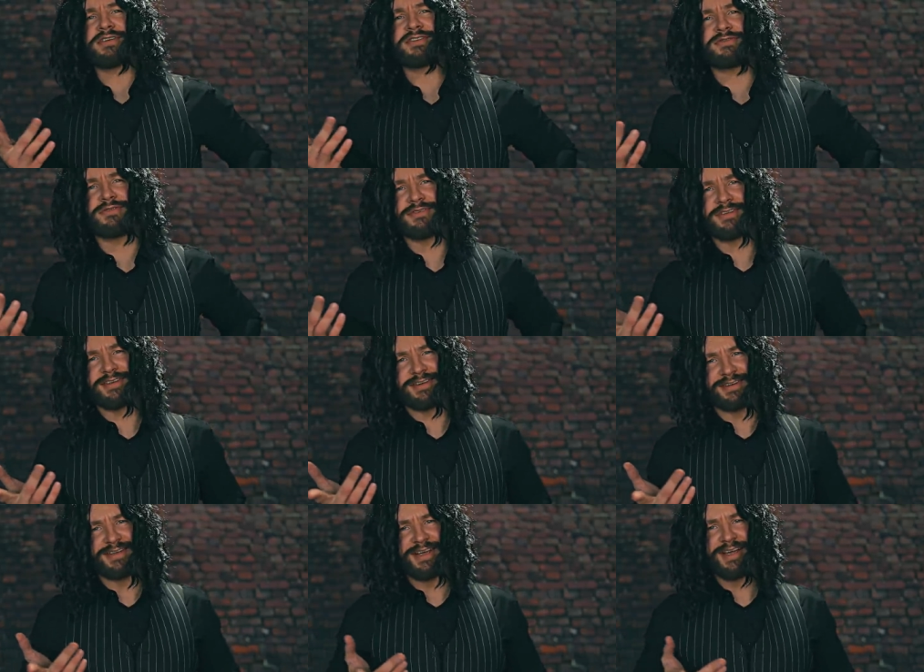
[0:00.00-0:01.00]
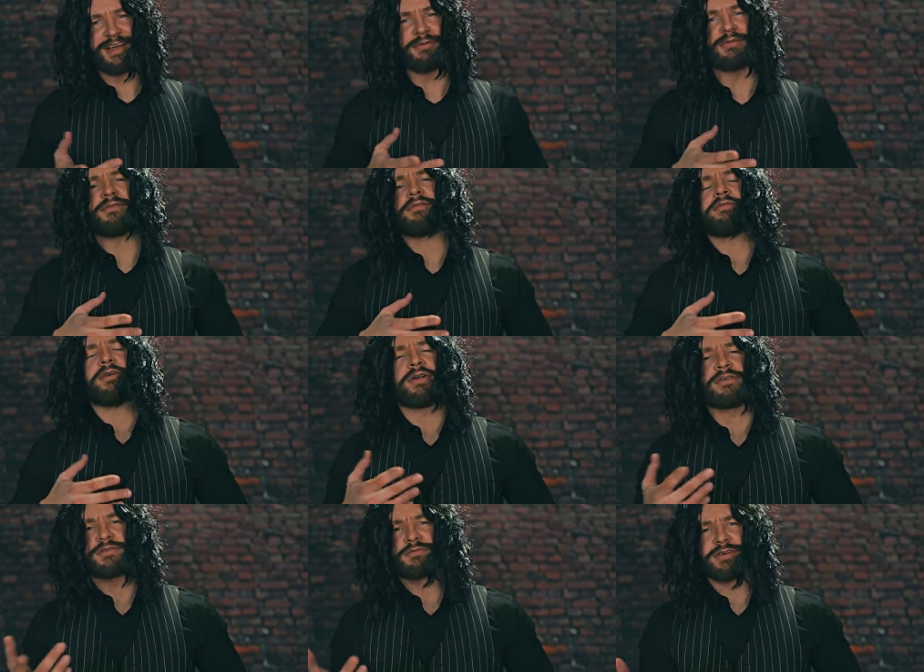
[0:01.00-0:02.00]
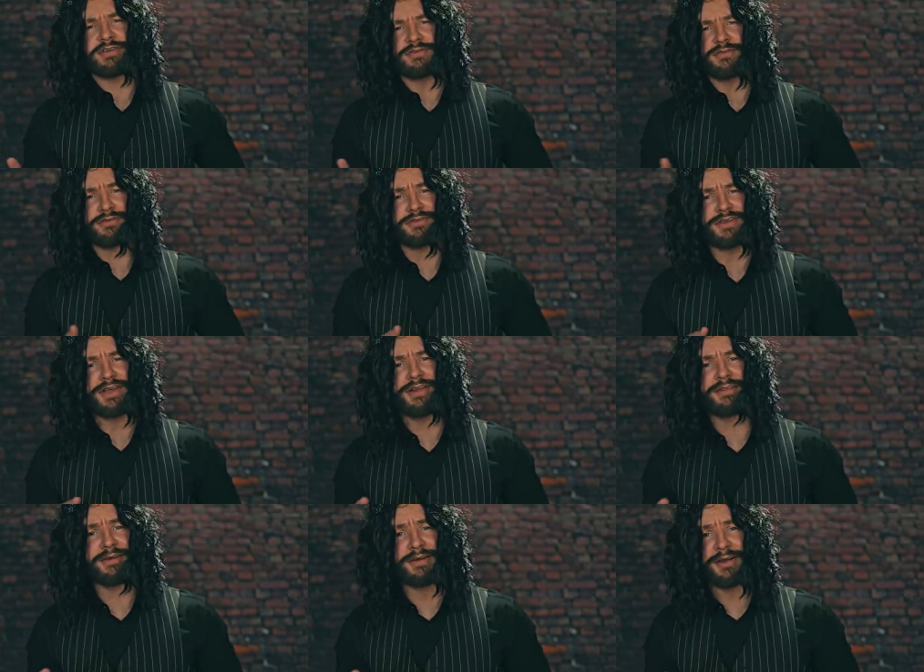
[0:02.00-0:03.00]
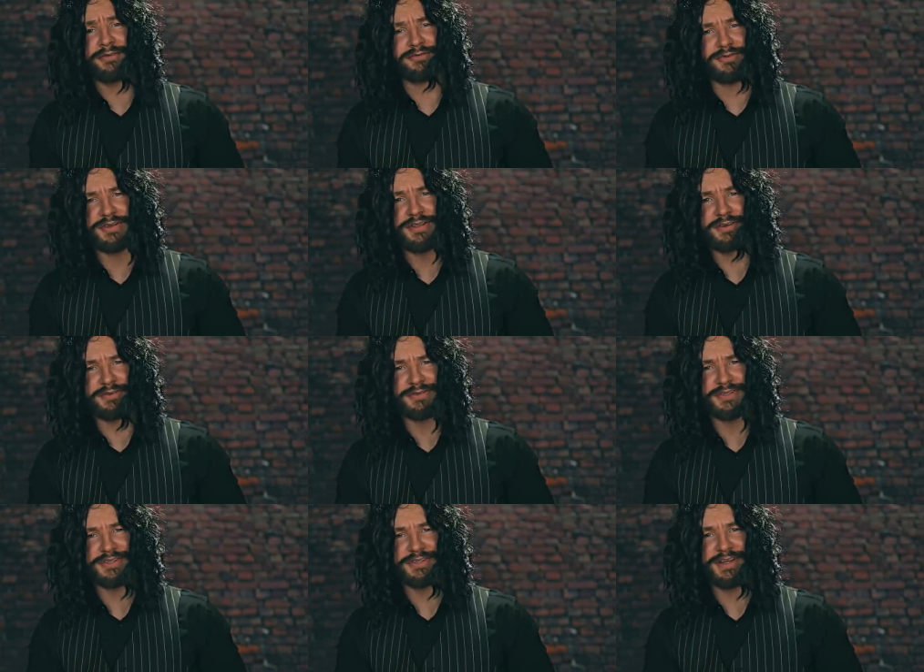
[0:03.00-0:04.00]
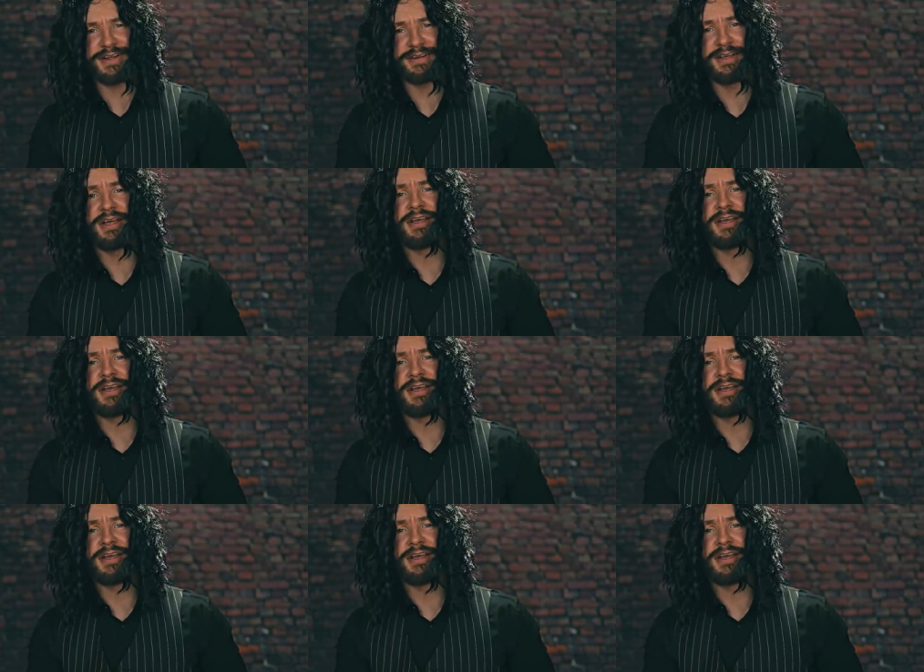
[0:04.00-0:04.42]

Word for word: restaurant here, one of the finest restaurants in the country that you're sitting at.